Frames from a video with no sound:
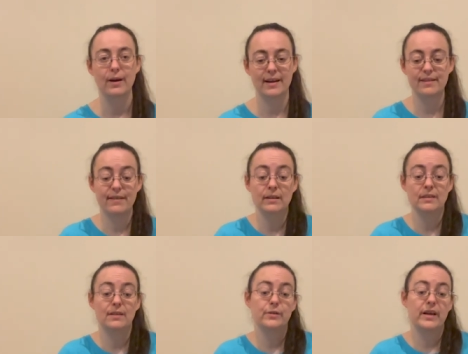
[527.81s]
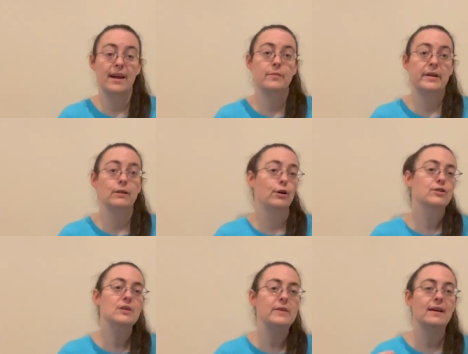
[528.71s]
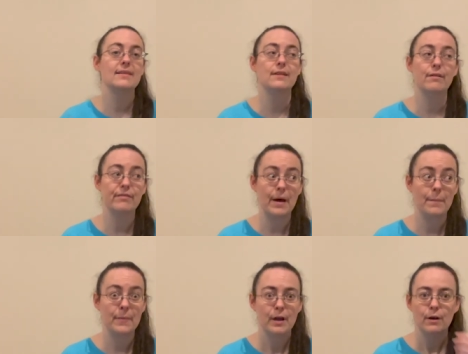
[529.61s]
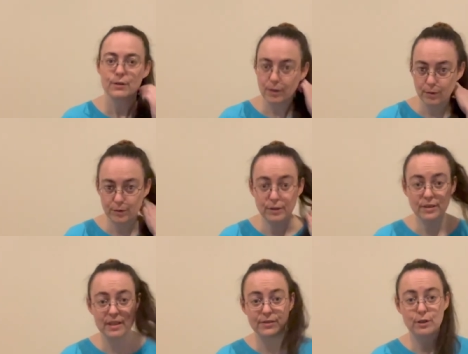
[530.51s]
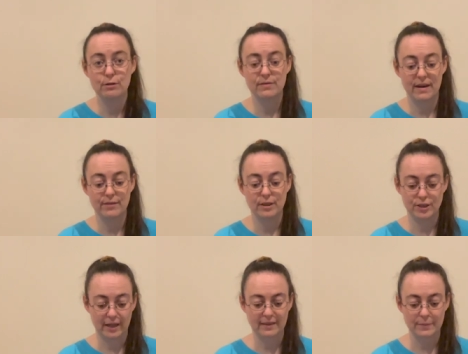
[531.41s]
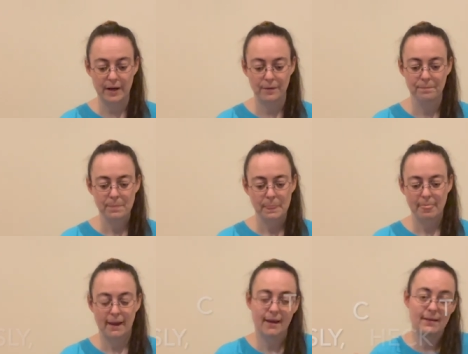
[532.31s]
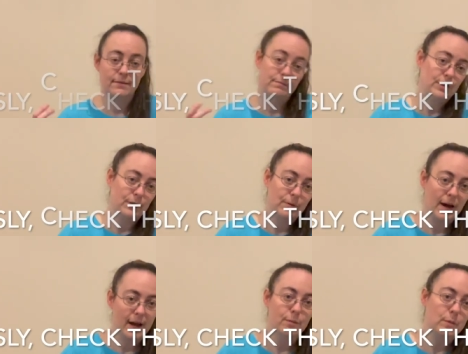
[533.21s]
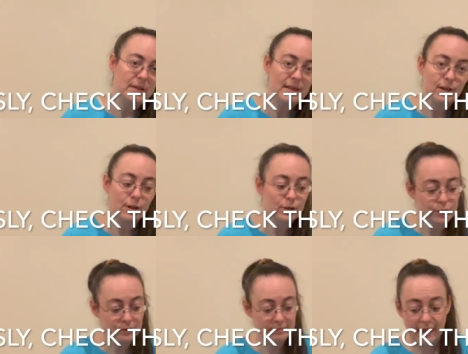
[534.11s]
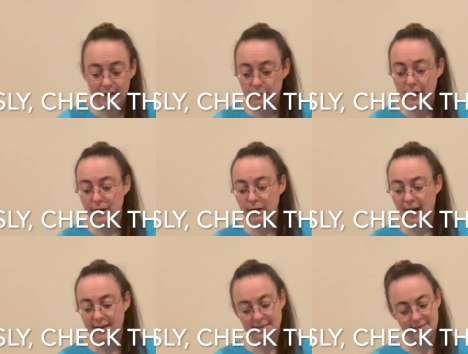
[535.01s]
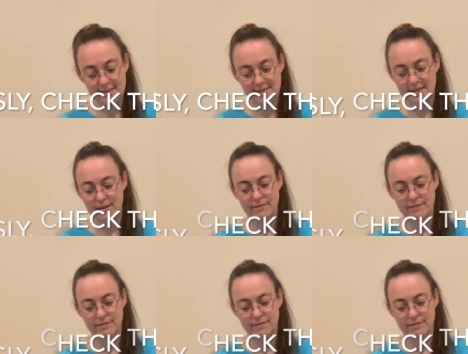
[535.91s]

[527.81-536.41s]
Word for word: And I fell in love with the handpan largely because of them. So do yourselves a huge favor and check them out. And, you know, I will be here getting better at this stuff.